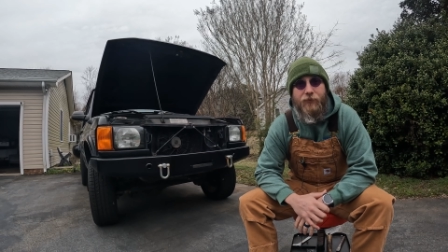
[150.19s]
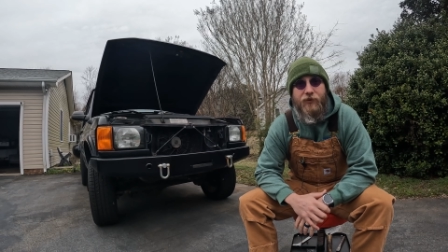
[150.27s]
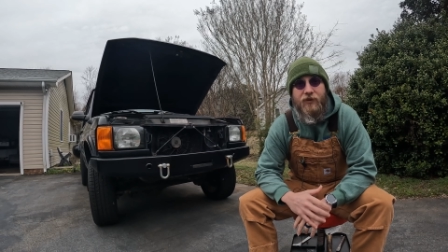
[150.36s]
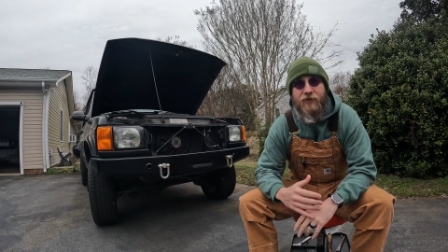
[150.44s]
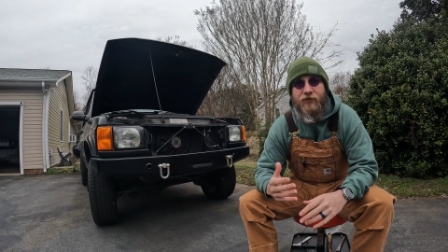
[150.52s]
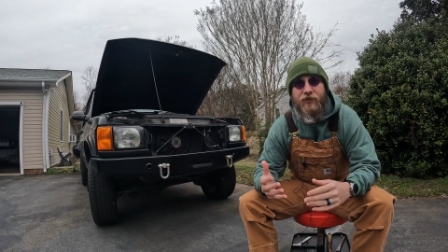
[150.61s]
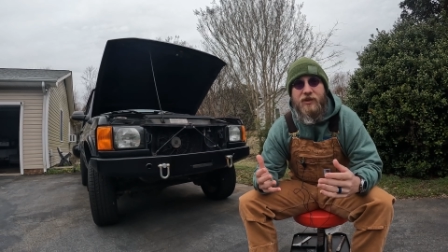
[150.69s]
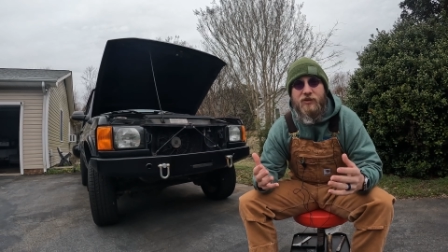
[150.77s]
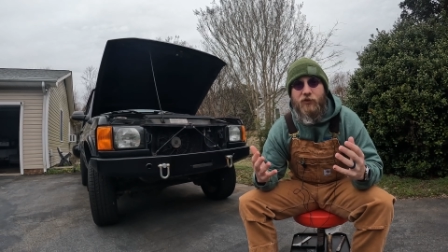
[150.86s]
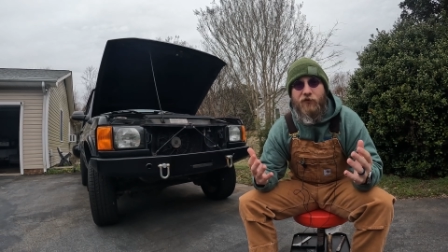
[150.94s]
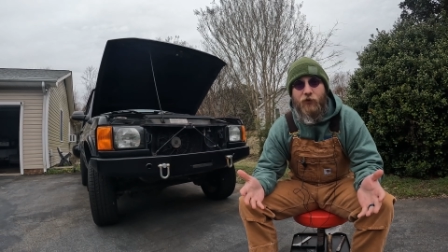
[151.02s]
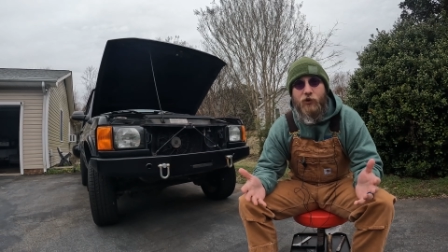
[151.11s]
These
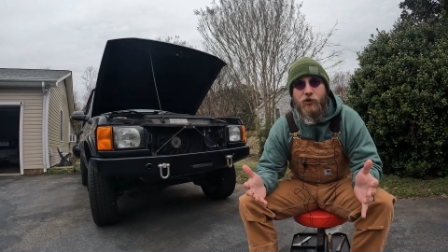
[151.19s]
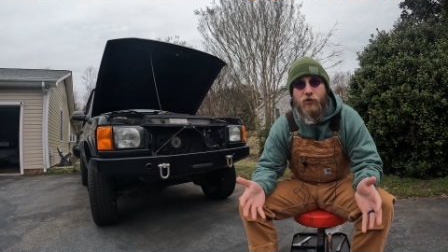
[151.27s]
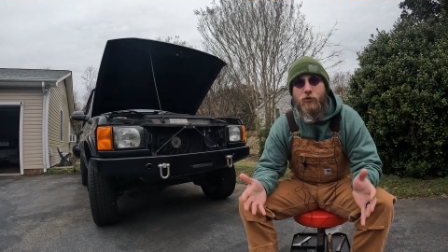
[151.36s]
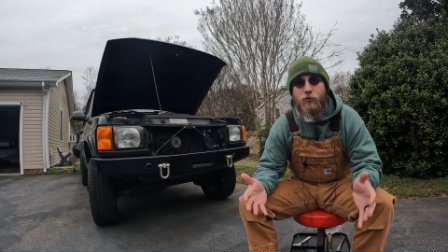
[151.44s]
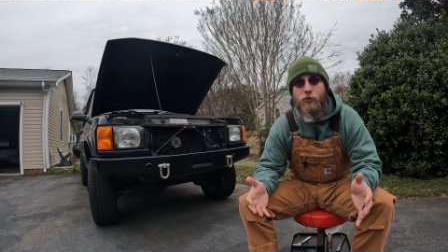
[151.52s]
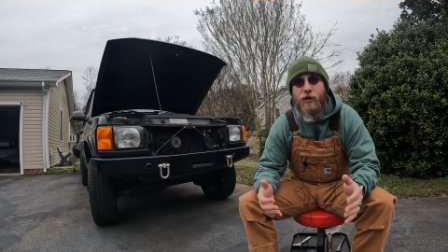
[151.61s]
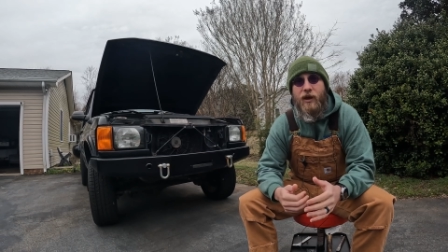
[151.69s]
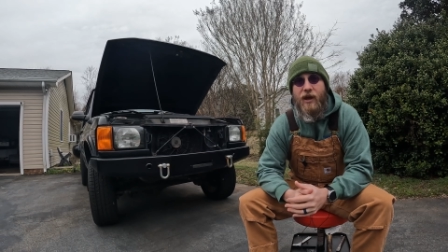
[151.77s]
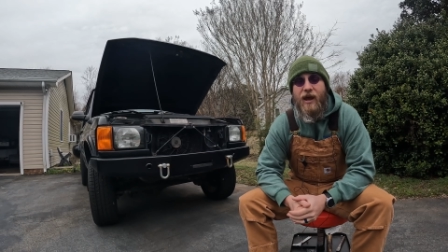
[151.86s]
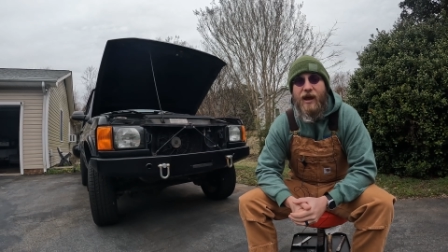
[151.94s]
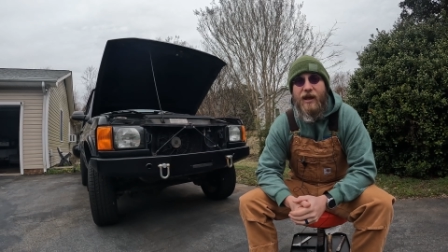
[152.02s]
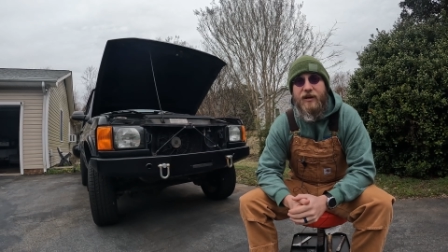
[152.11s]
are for you.
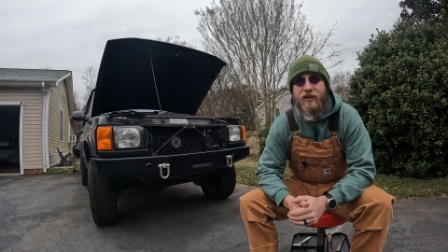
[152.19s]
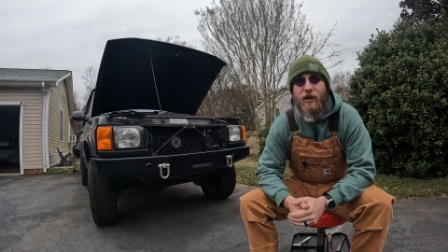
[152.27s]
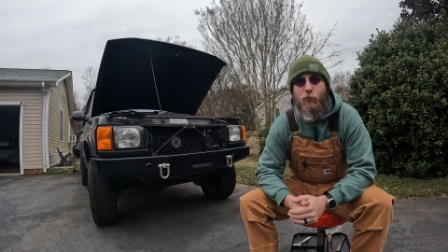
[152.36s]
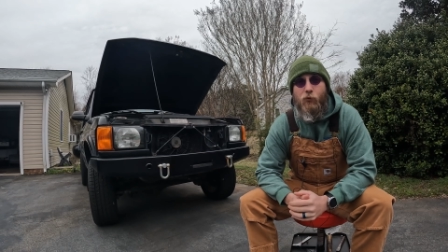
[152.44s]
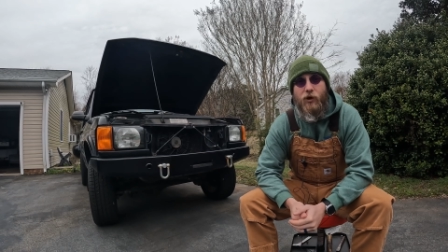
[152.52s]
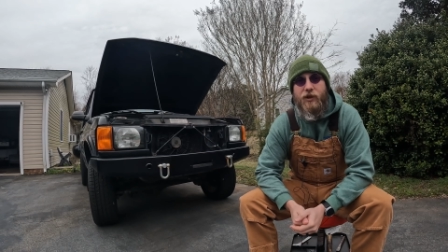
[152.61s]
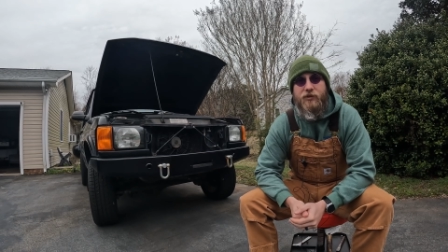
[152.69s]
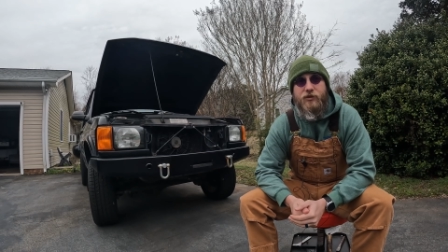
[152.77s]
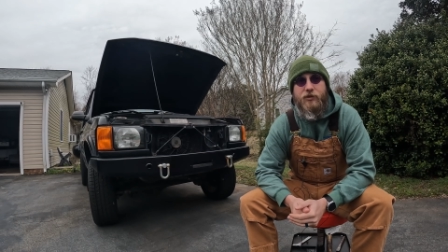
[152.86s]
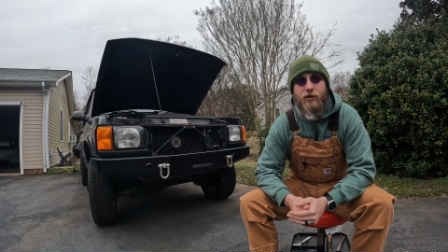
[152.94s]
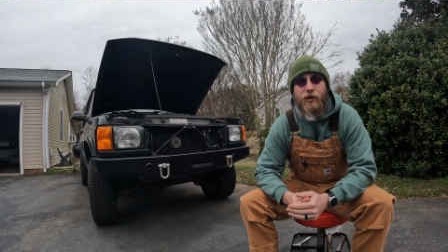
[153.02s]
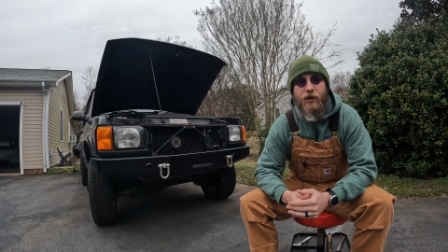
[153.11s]
And I want